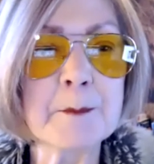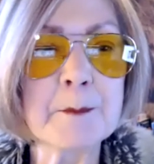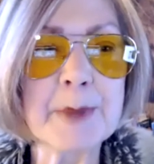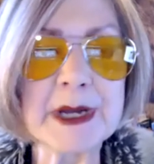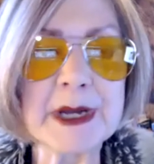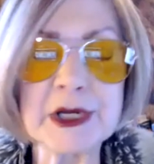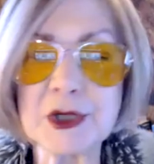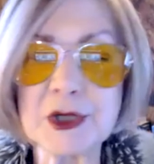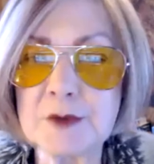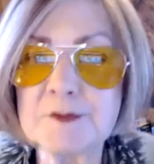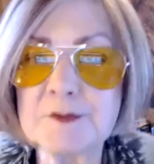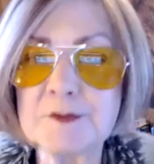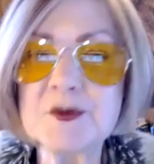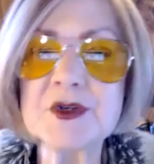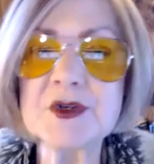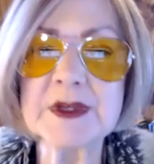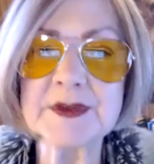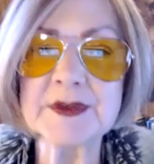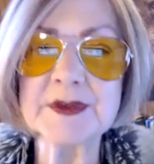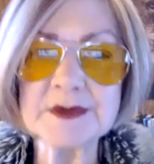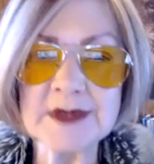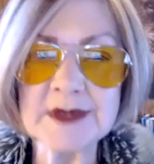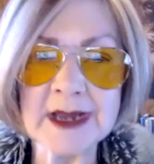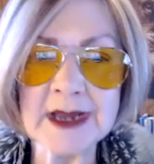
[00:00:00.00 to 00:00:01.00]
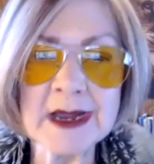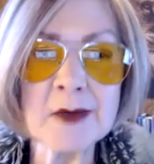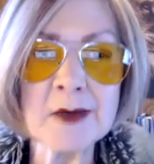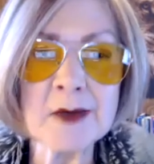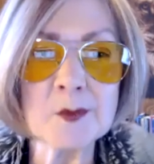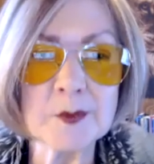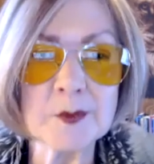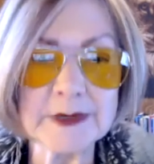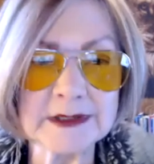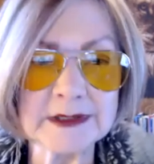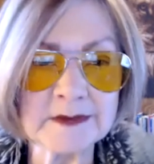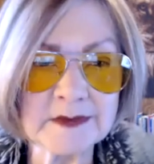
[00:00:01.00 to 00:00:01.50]
but you've just now
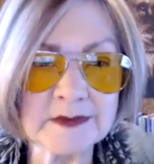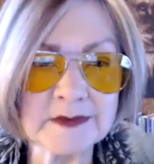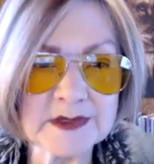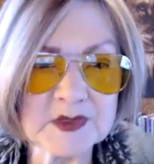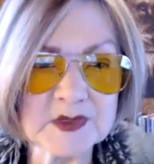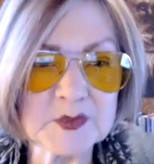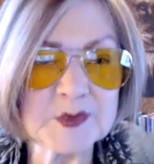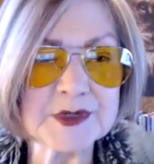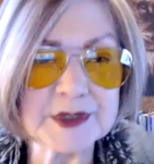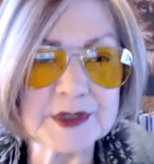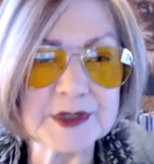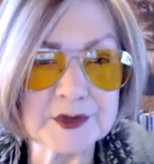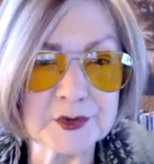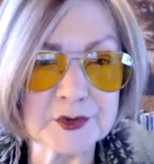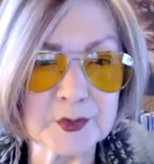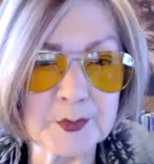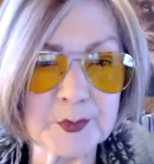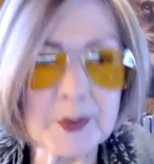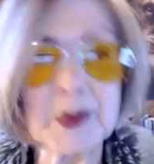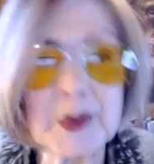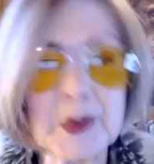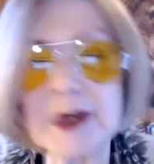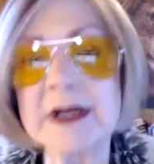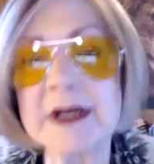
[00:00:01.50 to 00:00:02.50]
written this particular book.